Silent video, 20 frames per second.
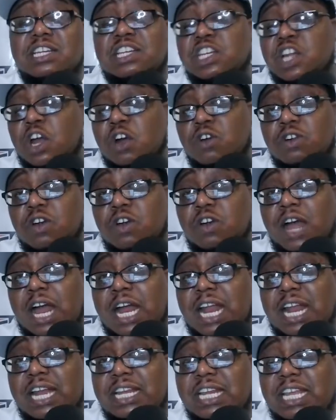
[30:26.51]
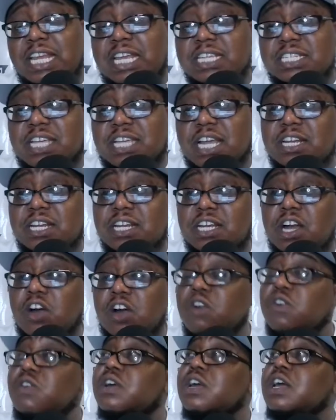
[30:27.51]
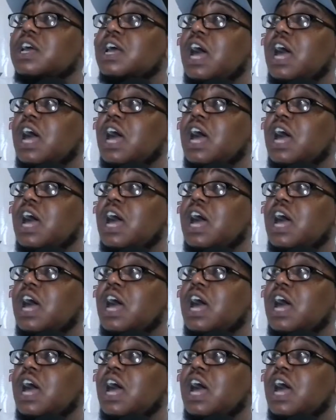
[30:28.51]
Don't know how that knee is gonna go.